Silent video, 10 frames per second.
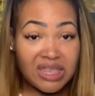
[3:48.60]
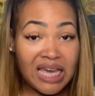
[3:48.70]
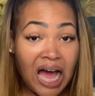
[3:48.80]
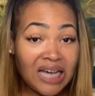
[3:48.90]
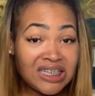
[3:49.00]

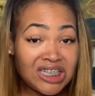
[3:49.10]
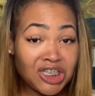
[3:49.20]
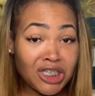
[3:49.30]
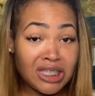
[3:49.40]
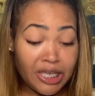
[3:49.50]
The
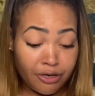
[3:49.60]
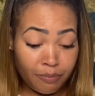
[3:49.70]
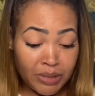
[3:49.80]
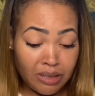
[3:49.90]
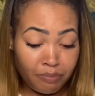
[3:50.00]
oxygen
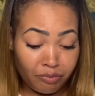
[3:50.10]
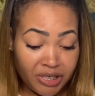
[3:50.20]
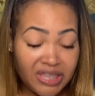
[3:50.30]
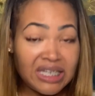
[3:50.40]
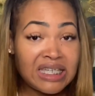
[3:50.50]
therapy
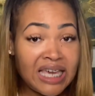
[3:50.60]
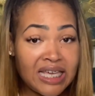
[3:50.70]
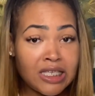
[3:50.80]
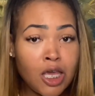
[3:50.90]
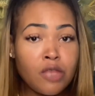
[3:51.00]
breathing
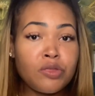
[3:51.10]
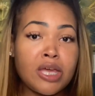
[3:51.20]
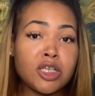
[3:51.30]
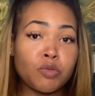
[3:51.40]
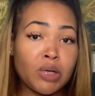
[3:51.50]
test
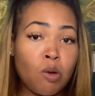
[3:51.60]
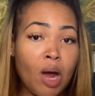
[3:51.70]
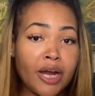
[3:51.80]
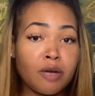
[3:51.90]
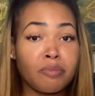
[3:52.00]
that is
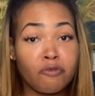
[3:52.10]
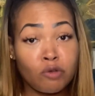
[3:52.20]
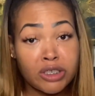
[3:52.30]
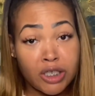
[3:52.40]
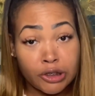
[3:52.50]
required
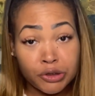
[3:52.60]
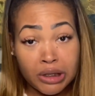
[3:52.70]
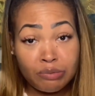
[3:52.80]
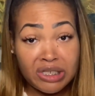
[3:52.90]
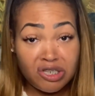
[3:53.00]
before
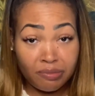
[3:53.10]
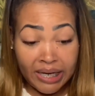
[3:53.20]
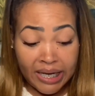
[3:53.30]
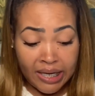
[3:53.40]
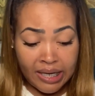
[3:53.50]
surgery with
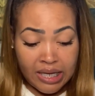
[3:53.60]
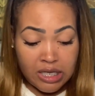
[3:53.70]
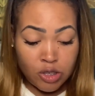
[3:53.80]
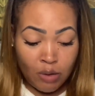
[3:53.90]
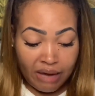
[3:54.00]
Duran,
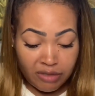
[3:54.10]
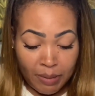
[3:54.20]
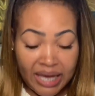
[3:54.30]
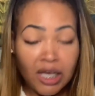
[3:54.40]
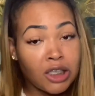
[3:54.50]
you have to
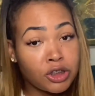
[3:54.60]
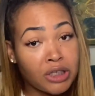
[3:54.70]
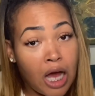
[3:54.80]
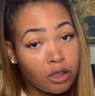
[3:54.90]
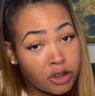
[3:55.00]
pay
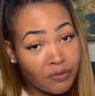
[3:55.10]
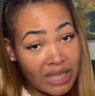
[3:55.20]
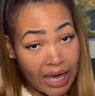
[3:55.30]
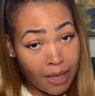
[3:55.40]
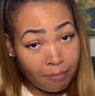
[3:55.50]
$100 for
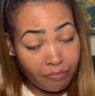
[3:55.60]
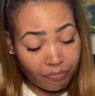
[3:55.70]
that.